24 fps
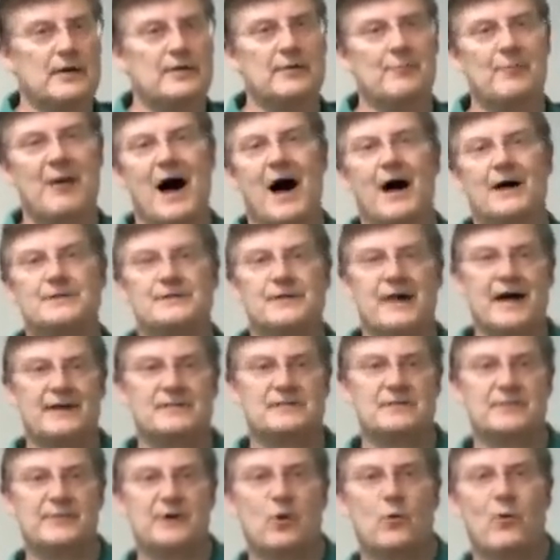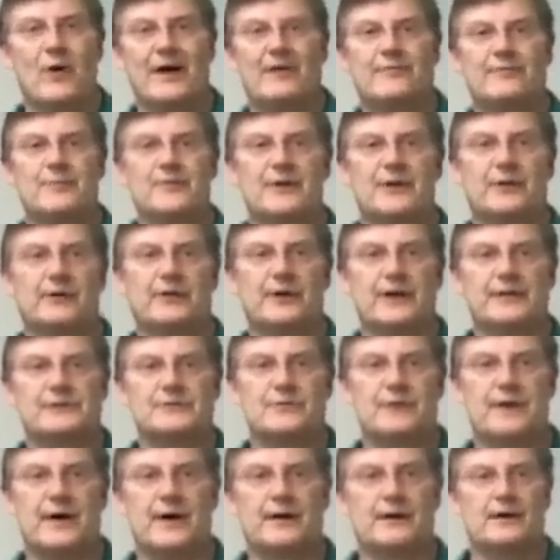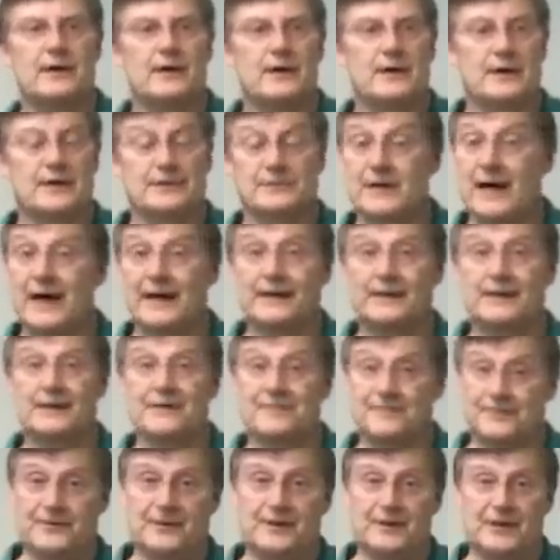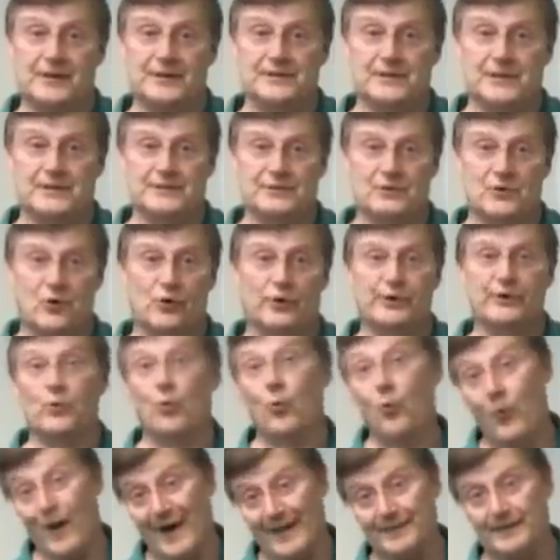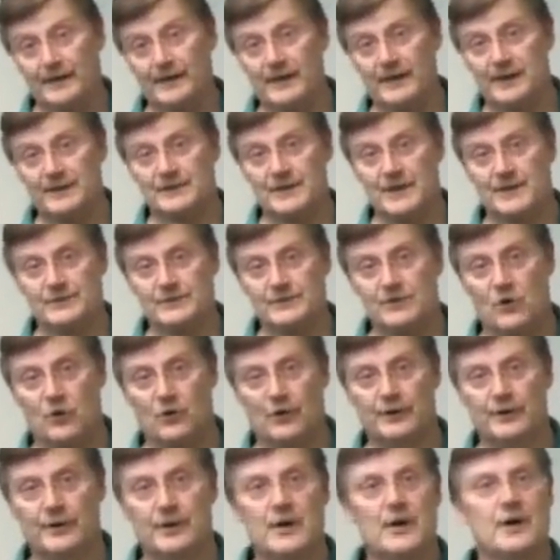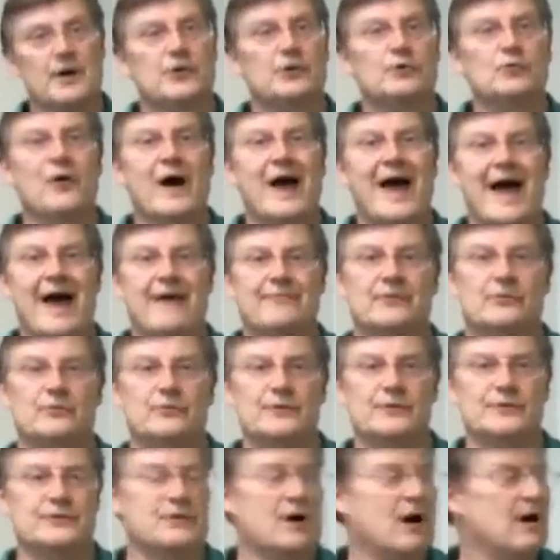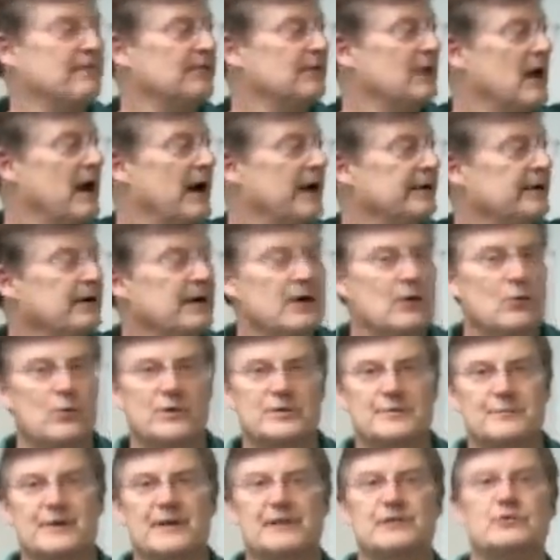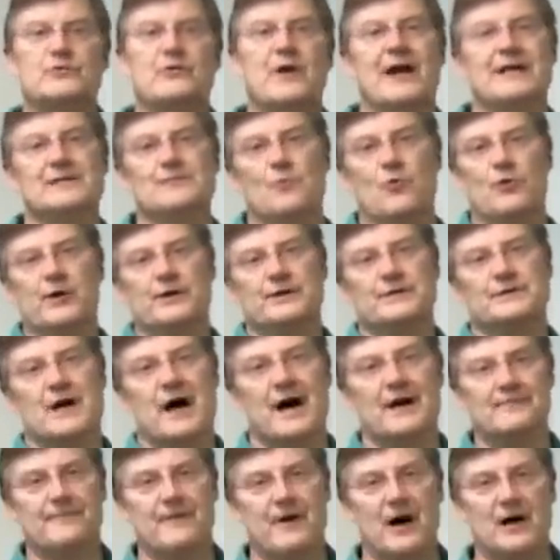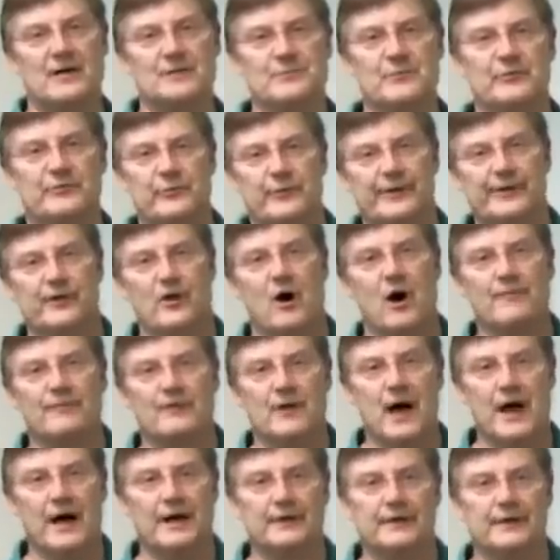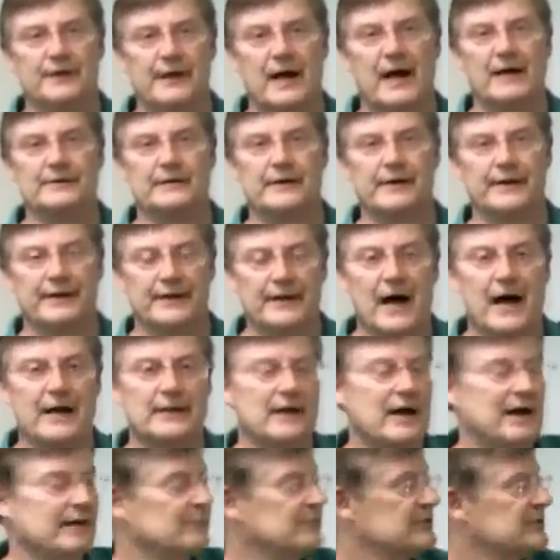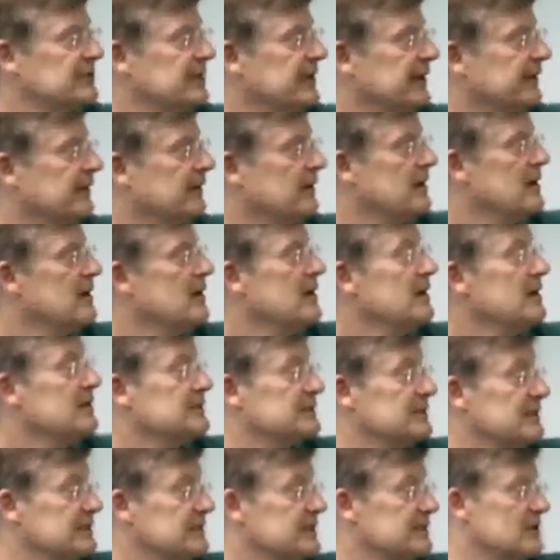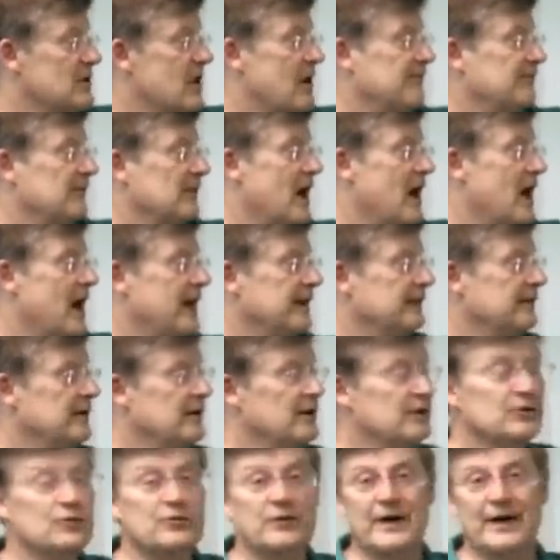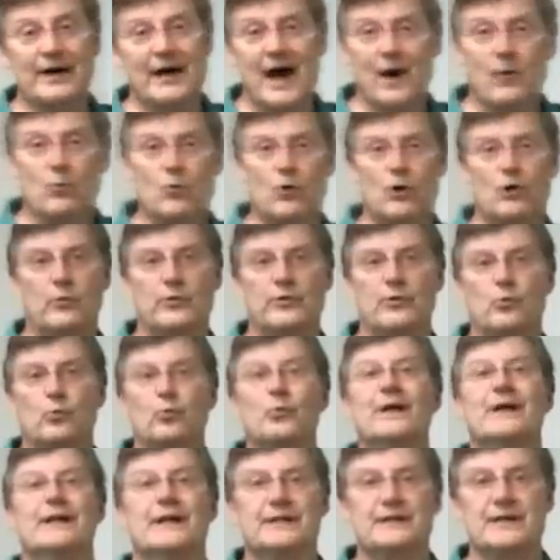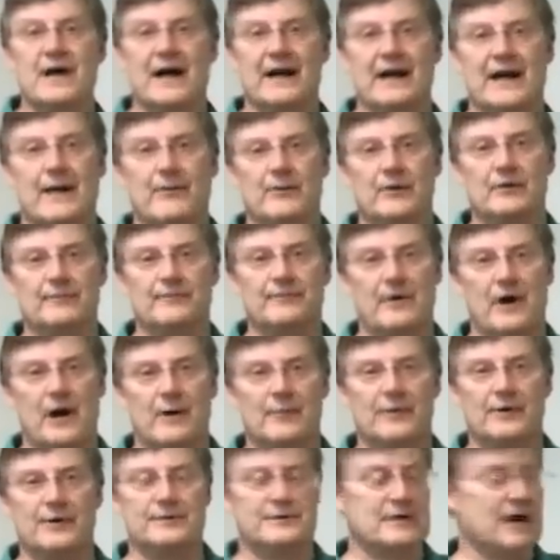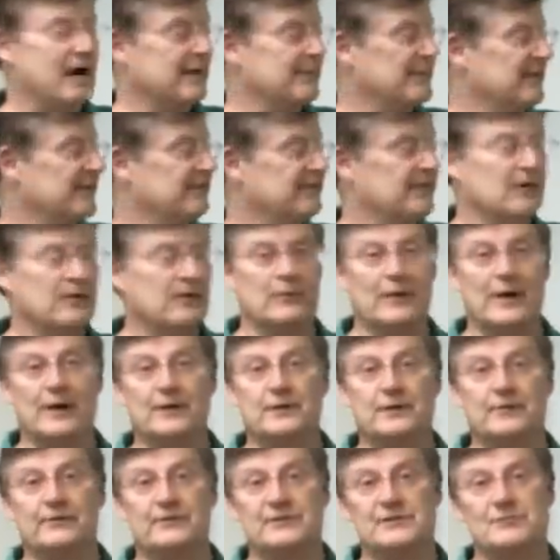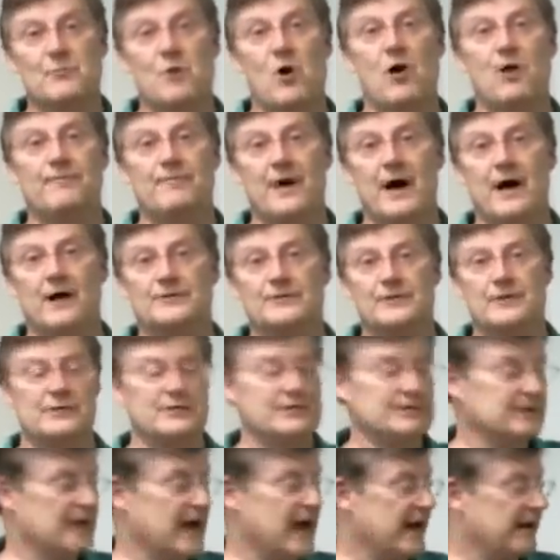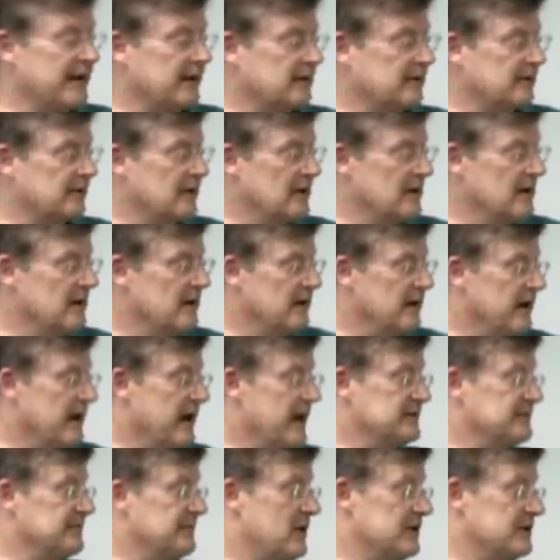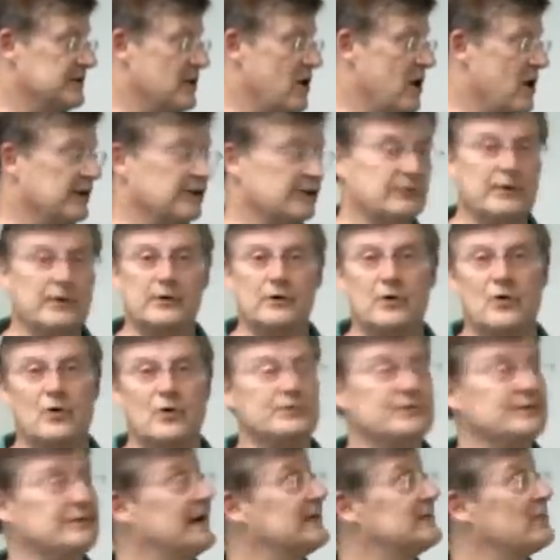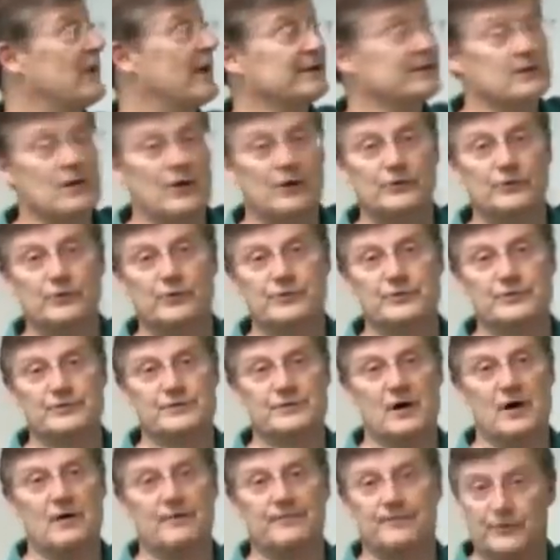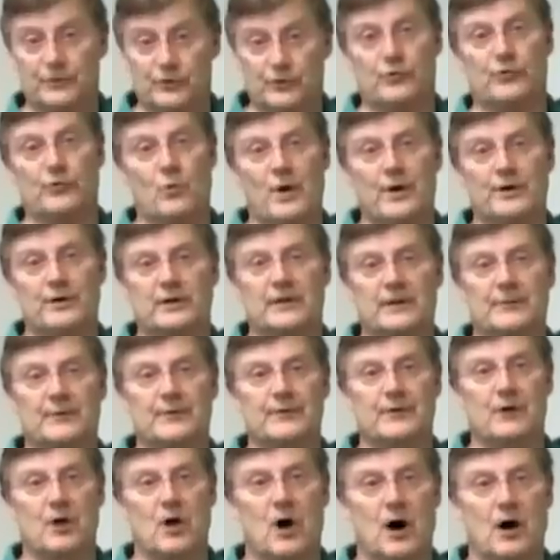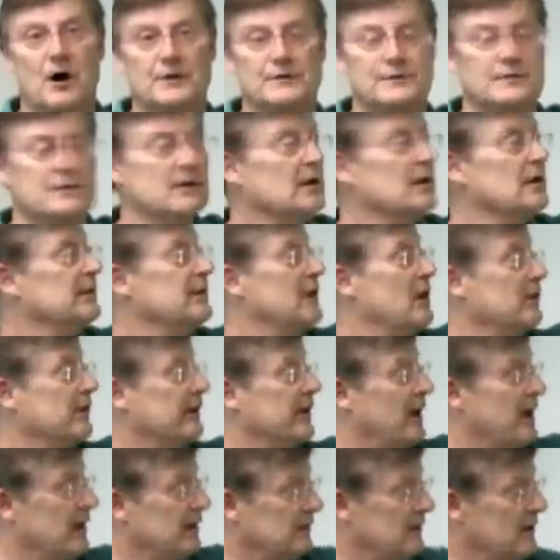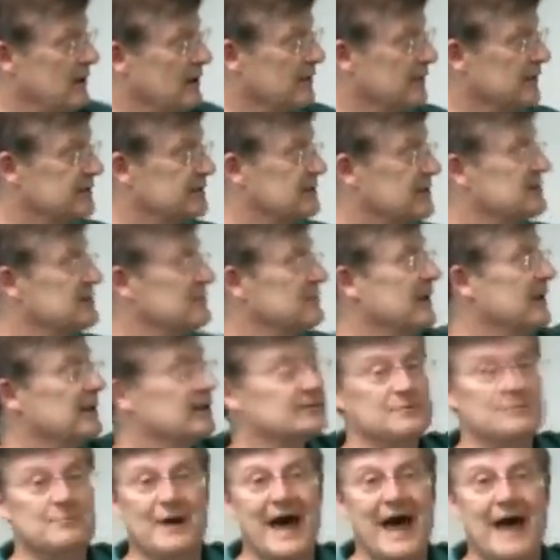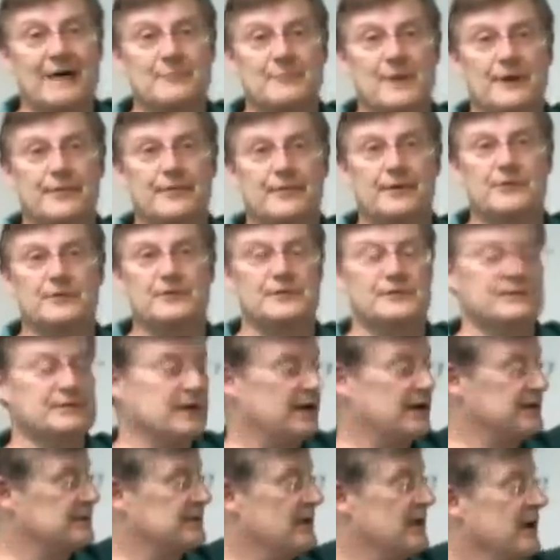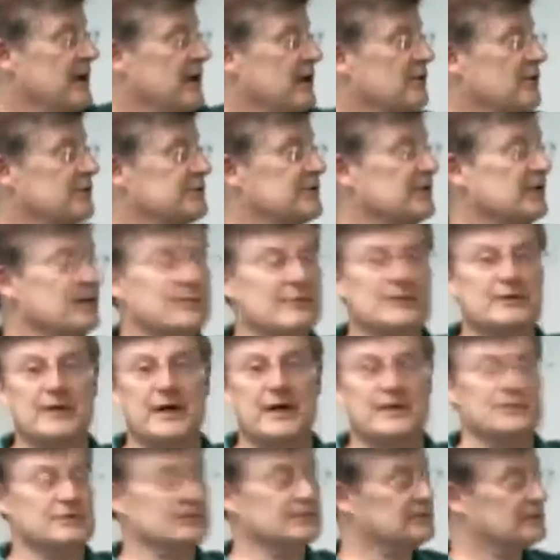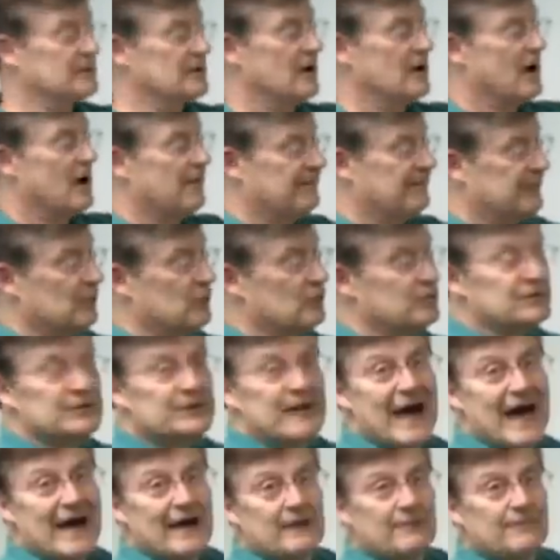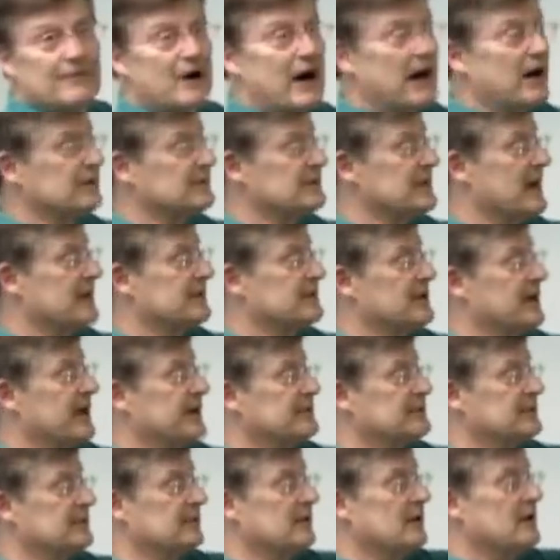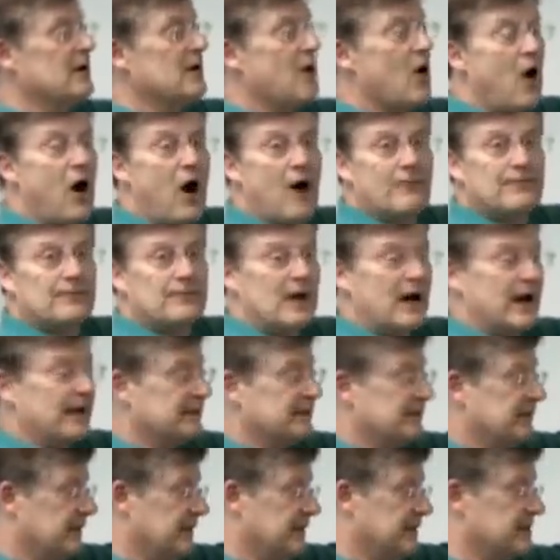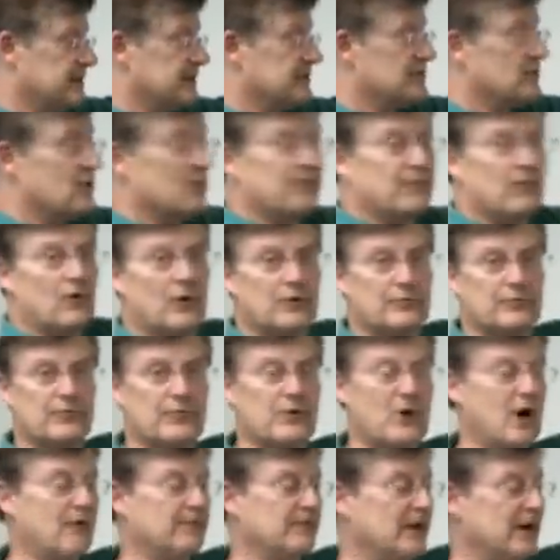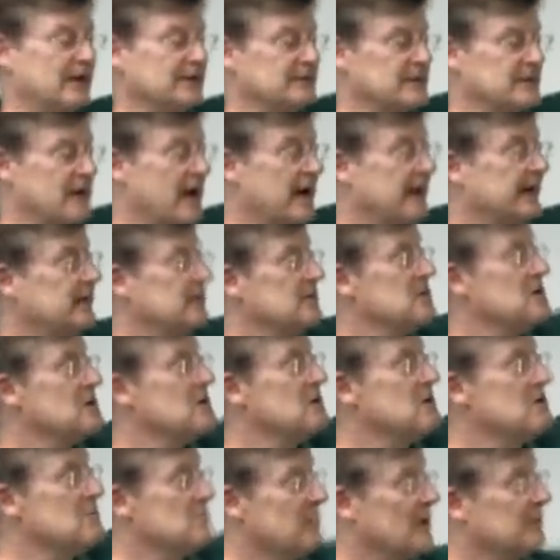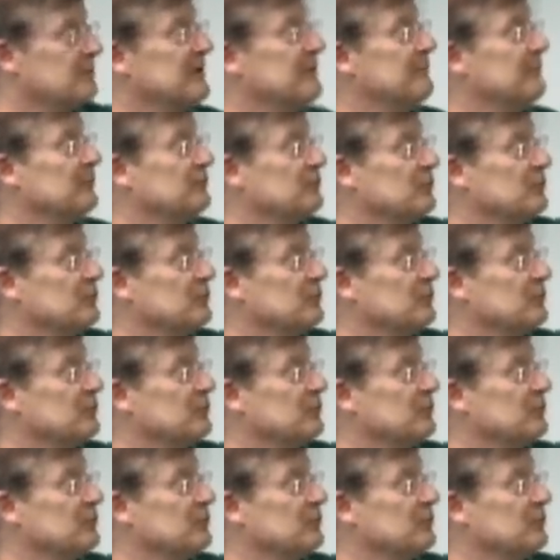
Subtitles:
The box has to be away from the internet so that it's not if the keys get stolen, when the keys get stolen. You have to do this offline, which means transporting sign files between an offline and an online machine. Since it's offline, you cannot work with a really dynamic environment. It's got to be relatively small files that are static. As far as the audit trail goes, that's why it's called do-it-yourself. You're the one keeping the logs. Now again, this doesn't mean it's a bad method. It just says, here's the limitations. A few static files not changing, offline keys and so forth with offline signing. But people